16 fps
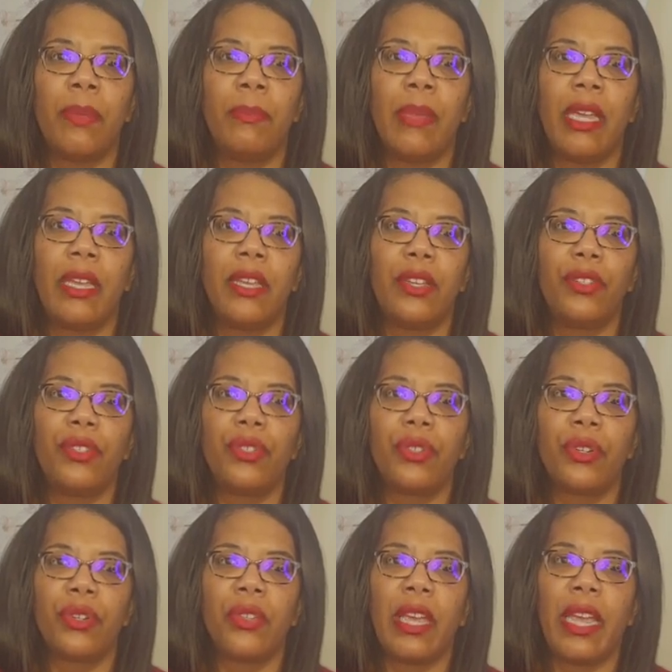and making
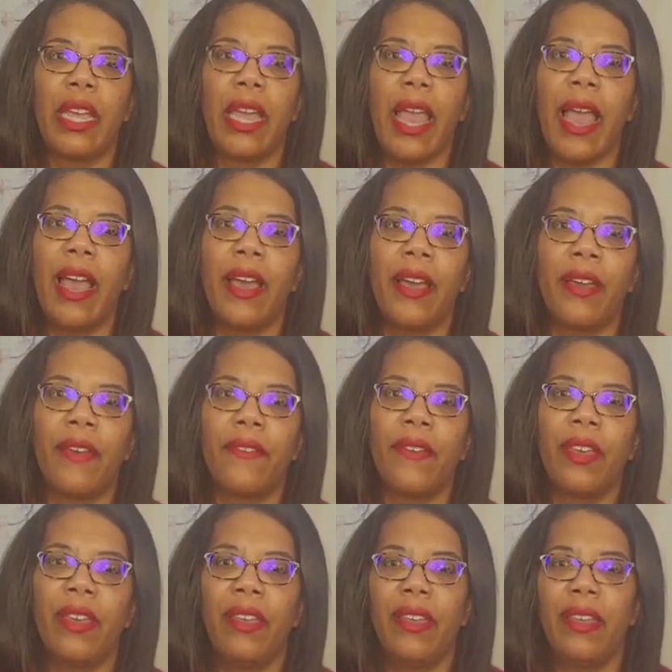sure they have,
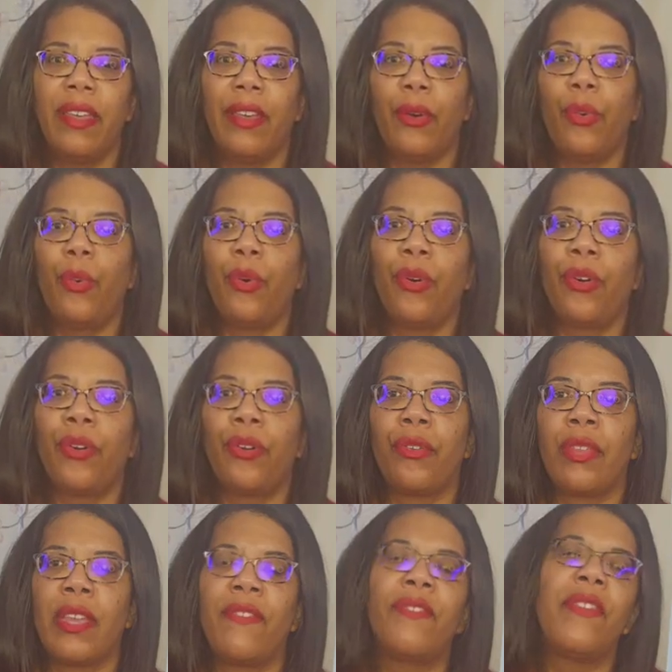or
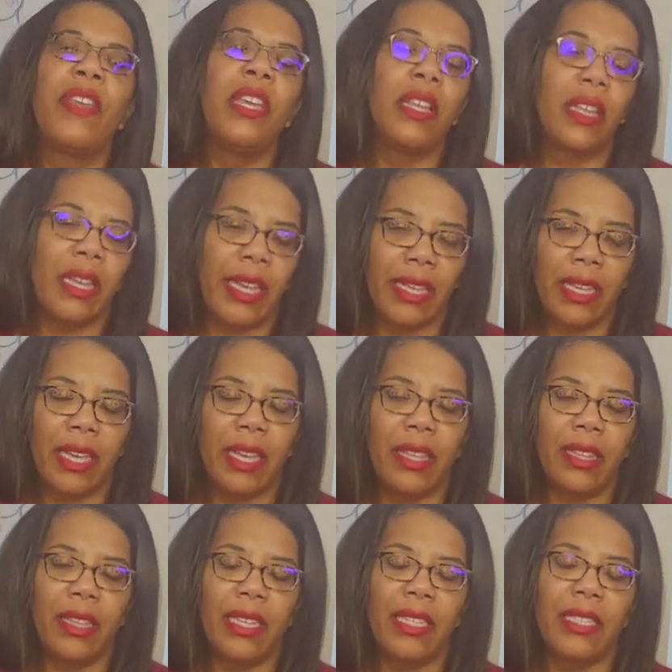they feel like
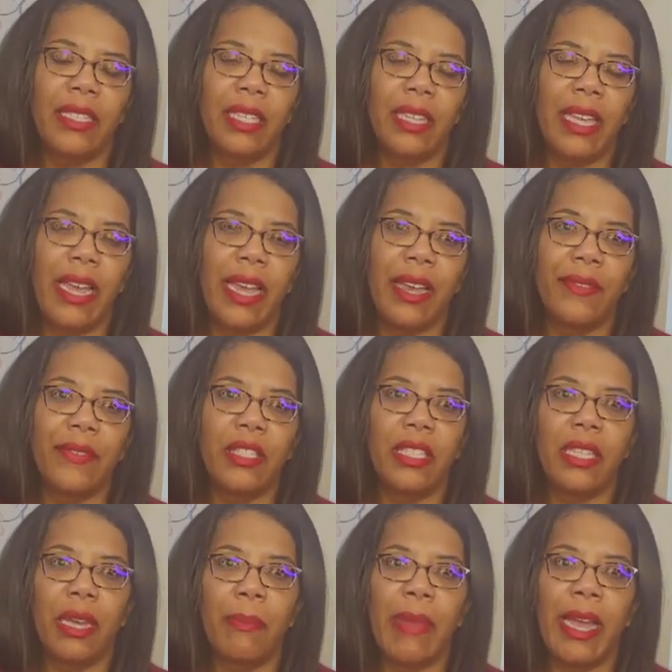at least that they have
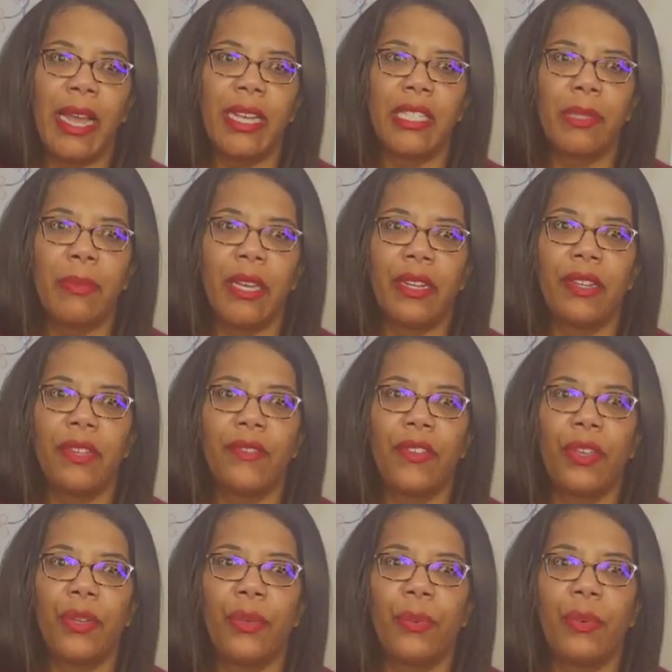some aspect of
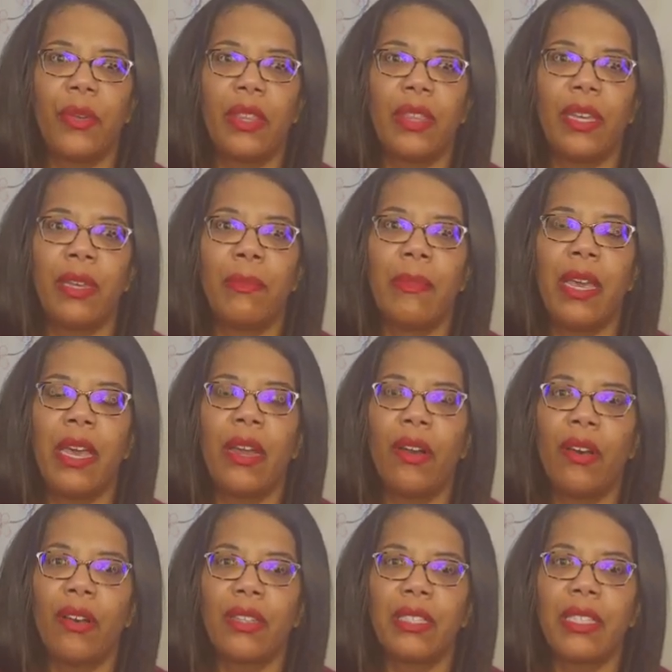you with them at
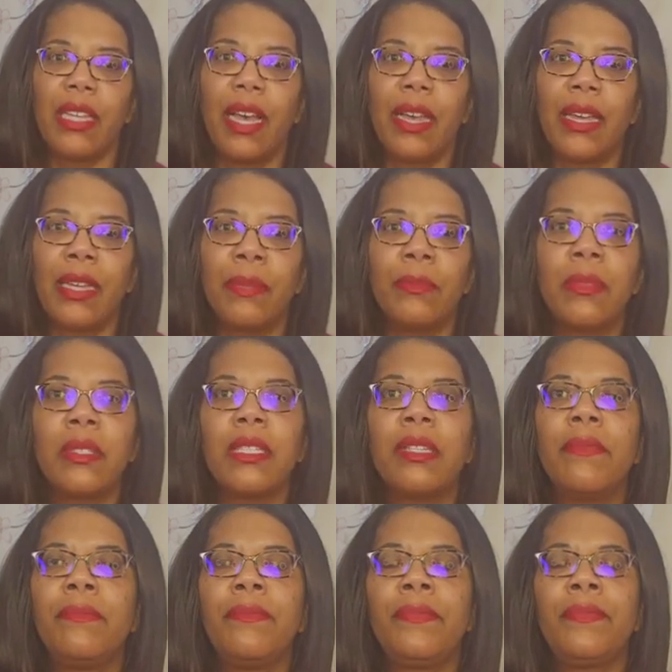all times.
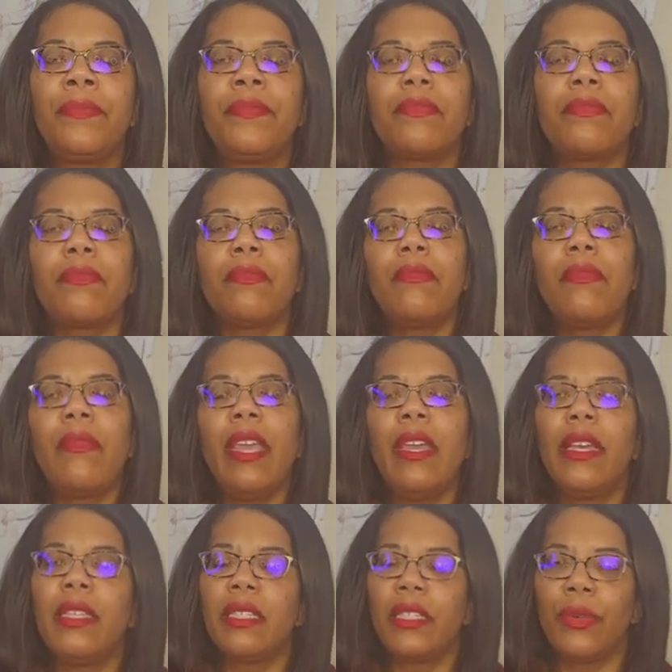
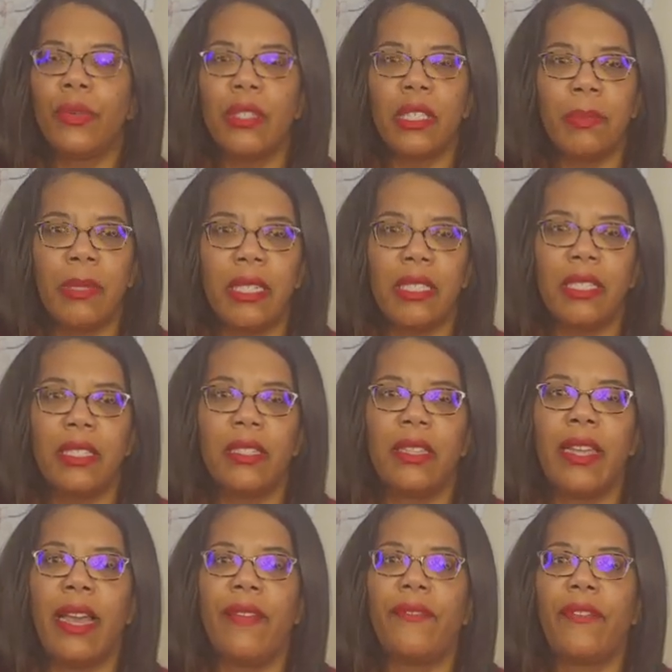And so it speaks to
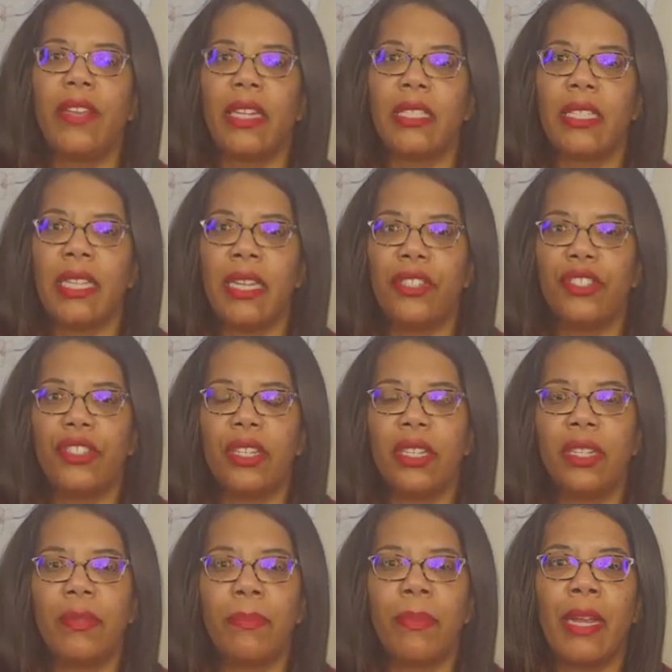that
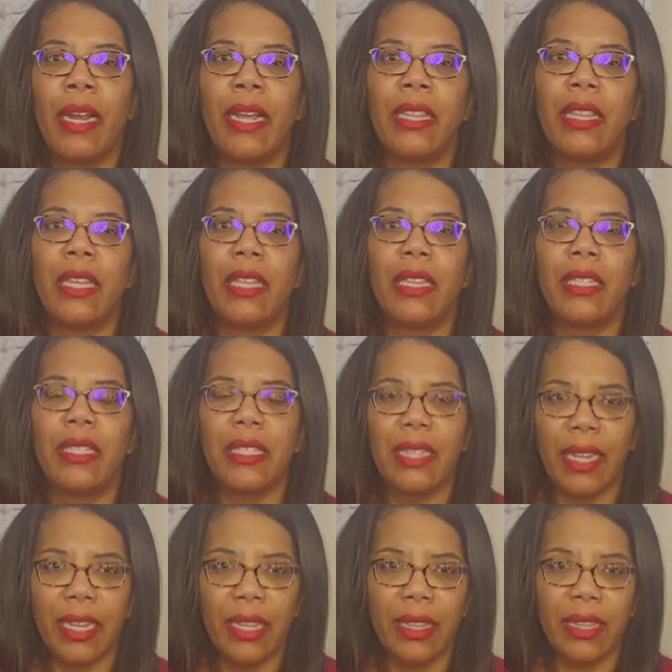fixation. But I think the
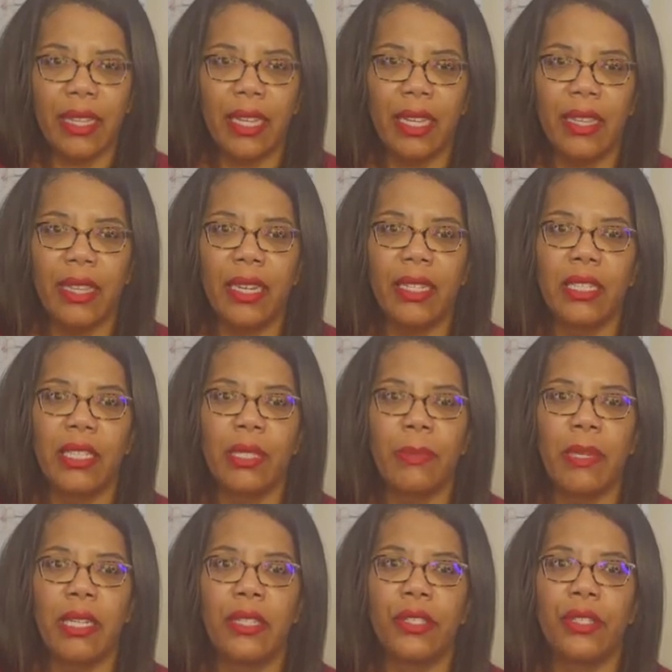second thing that it
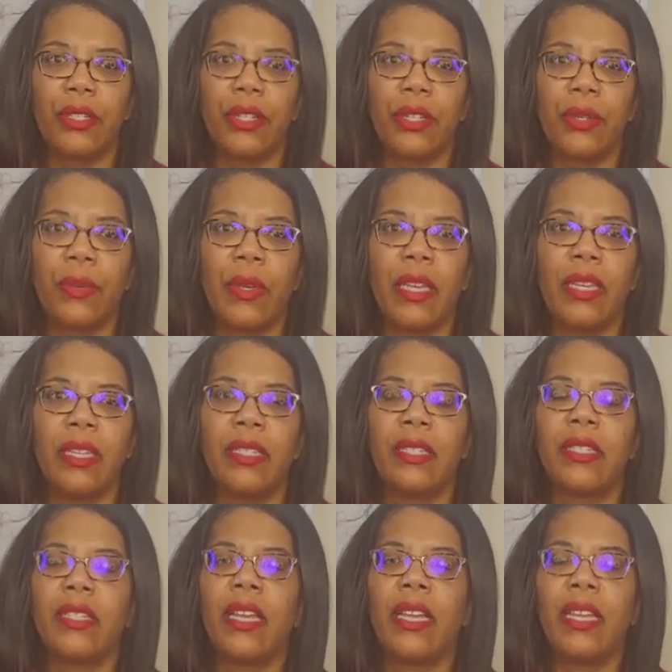speaks to
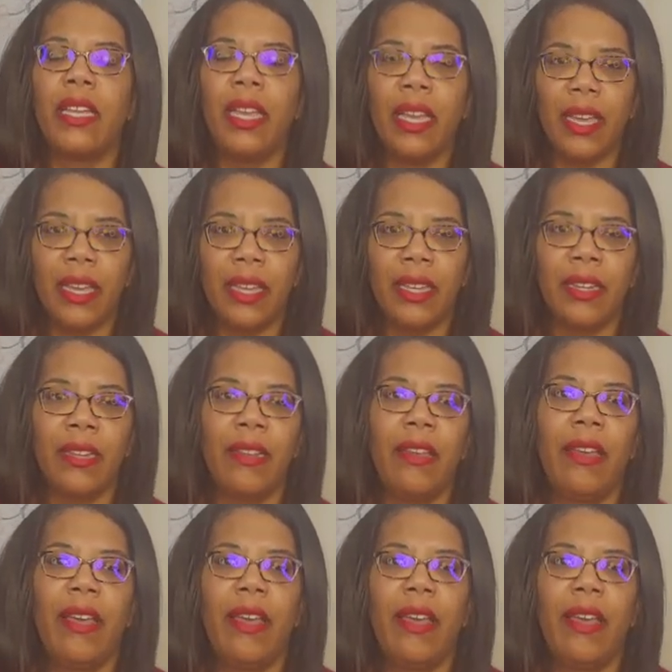is, again,